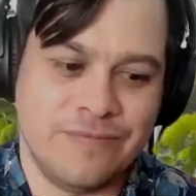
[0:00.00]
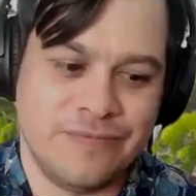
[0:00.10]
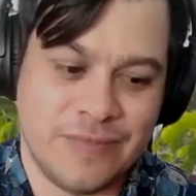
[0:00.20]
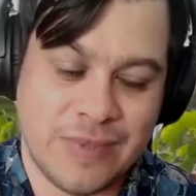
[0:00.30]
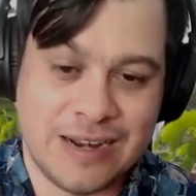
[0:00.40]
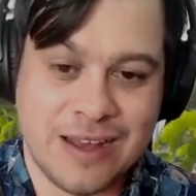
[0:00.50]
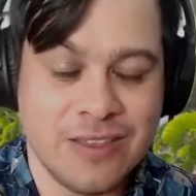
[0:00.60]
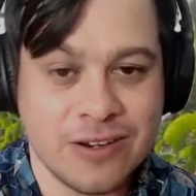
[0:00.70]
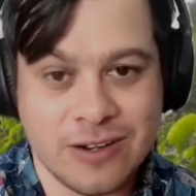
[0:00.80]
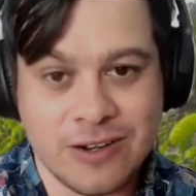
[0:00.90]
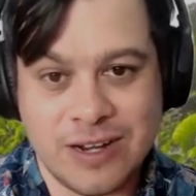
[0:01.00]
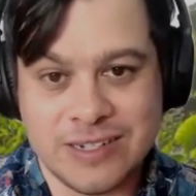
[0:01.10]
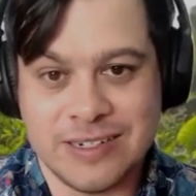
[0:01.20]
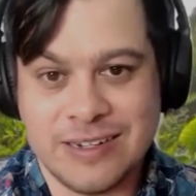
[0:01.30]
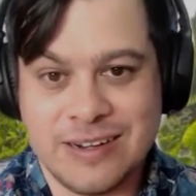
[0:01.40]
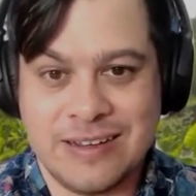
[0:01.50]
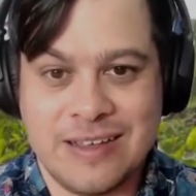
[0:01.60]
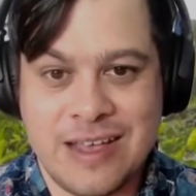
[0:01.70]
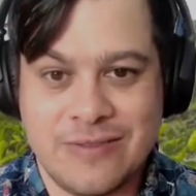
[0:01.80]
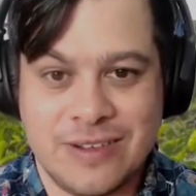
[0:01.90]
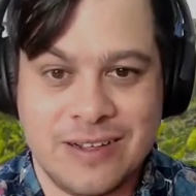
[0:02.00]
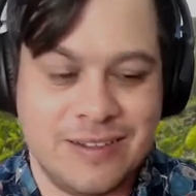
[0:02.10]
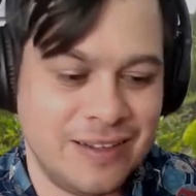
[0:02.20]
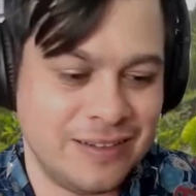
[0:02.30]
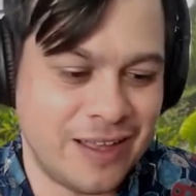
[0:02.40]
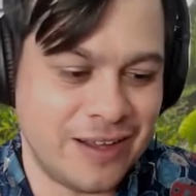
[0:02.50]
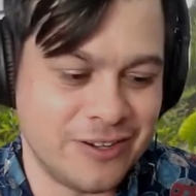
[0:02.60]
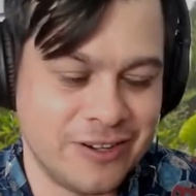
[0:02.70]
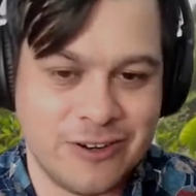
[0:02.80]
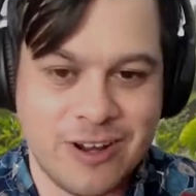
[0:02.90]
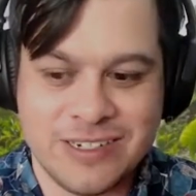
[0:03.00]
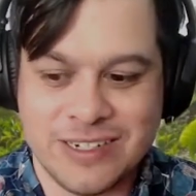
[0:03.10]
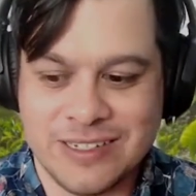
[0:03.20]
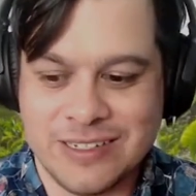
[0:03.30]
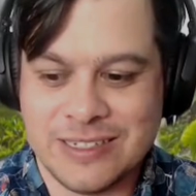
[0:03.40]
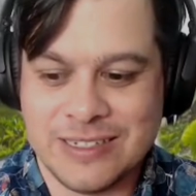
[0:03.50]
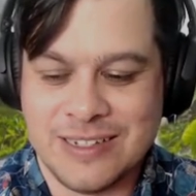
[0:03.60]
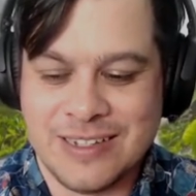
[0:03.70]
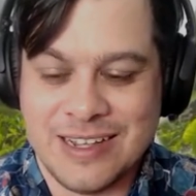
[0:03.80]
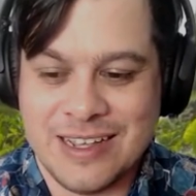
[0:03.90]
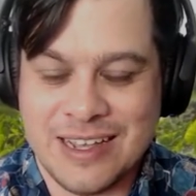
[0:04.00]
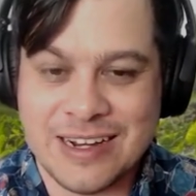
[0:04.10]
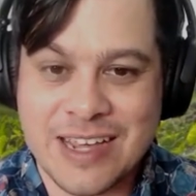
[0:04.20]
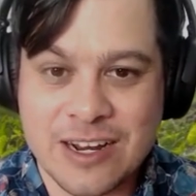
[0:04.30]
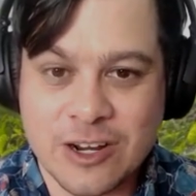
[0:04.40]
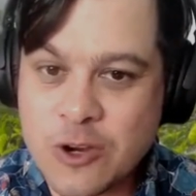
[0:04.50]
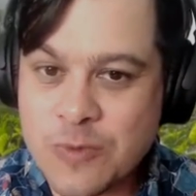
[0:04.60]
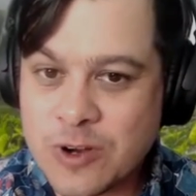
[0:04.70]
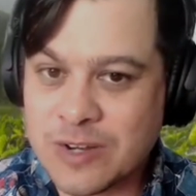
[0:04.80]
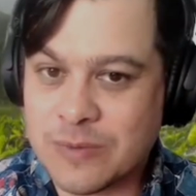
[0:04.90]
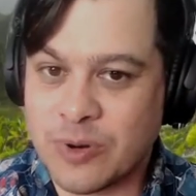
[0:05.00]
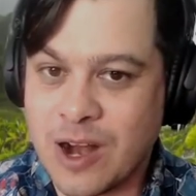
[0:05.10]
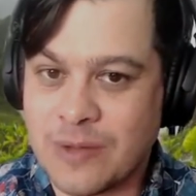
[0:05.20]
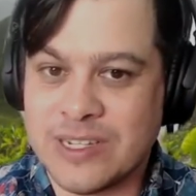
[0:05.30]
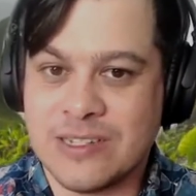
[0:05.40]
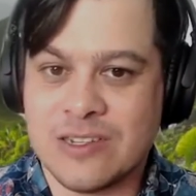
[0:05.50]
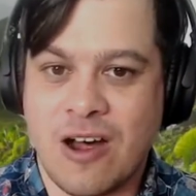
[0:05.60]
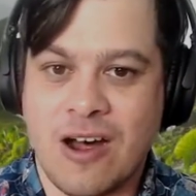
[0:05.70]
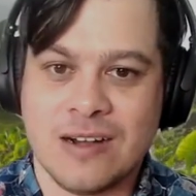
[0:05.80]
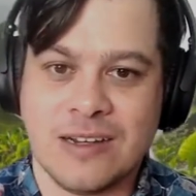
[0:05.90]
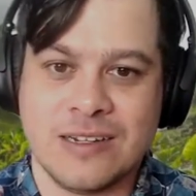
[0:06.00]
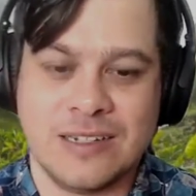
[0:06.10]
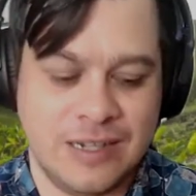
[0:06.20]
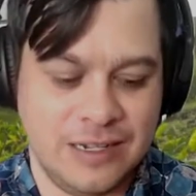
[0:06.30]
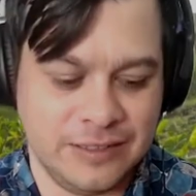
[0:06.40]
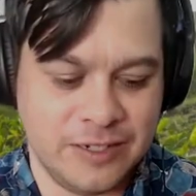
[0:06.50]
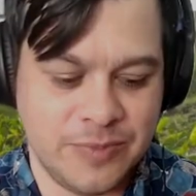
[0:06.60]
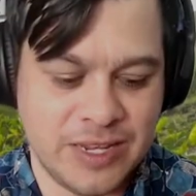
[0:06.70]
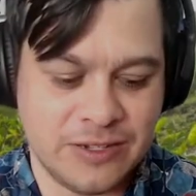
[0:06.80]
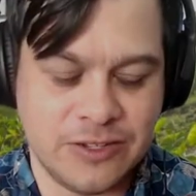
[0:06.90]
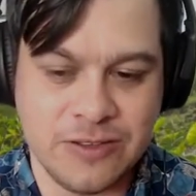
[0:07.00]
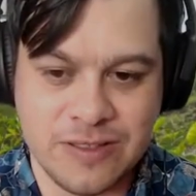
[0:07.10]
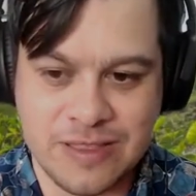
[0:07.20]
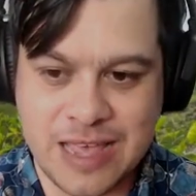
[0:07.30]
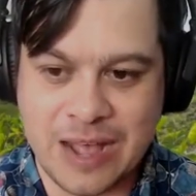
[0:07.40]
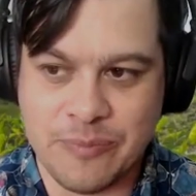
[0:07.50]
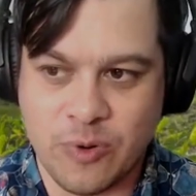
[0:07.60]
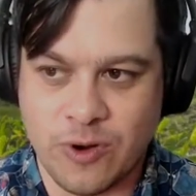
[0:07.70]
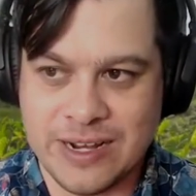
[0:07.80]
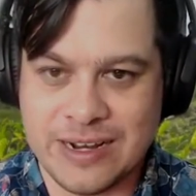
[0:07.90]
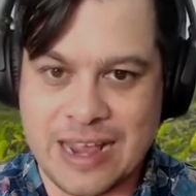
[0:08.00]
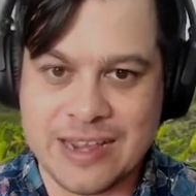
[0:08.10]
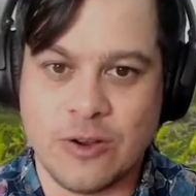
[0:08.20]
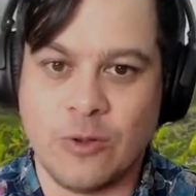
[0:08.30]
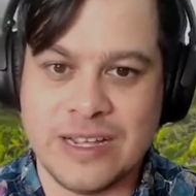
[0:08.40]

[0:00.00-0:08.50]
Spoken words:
another good question. You have a lot of good questions. And again, Akumu could probably talk a little bit to that point, and I can only